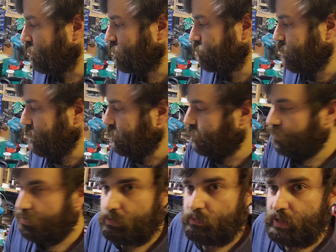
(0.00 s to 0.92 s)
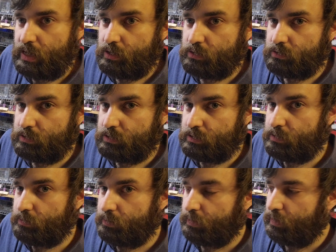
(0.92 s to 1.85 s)
it's based around
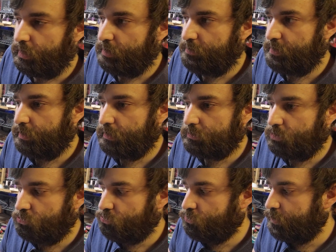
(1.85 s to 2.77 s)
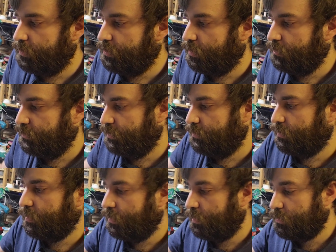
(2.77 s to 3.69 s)
like the Electric Druid
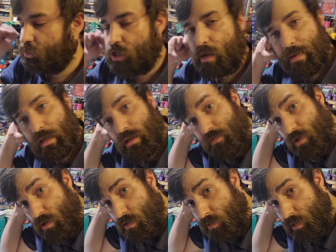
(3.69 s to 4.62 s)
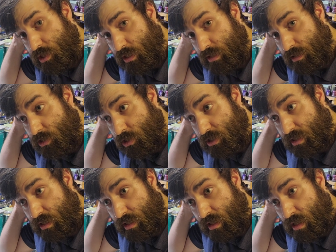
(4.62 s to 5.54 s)
Stomp LFO, which is just
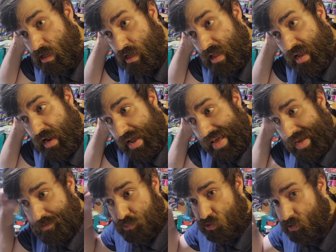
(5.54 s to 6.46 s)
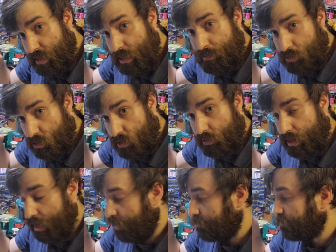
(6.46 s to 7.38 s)
a
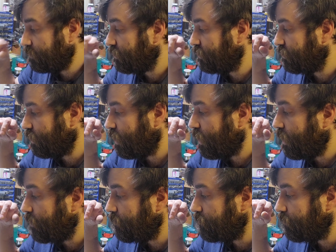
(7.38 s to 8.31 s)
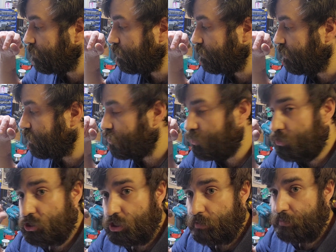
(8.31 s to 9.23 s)
pre-programmed digital
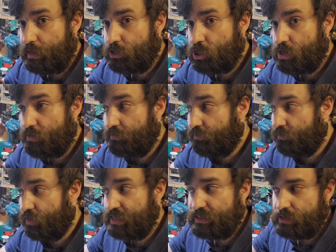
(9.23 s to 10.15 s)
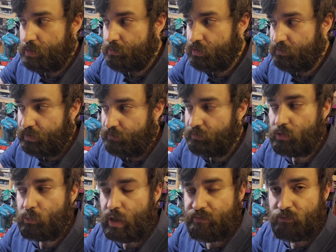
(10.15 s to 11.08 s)
chip that generates a number of
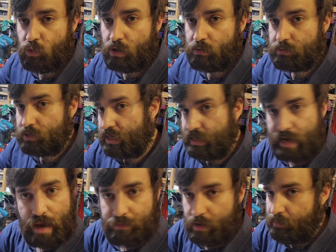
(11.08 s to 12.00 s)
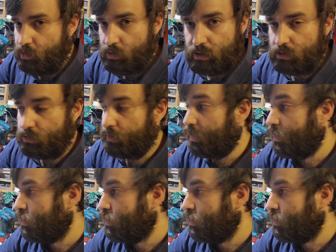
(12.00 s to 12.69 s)
different waveforms. You can tap tempo into it.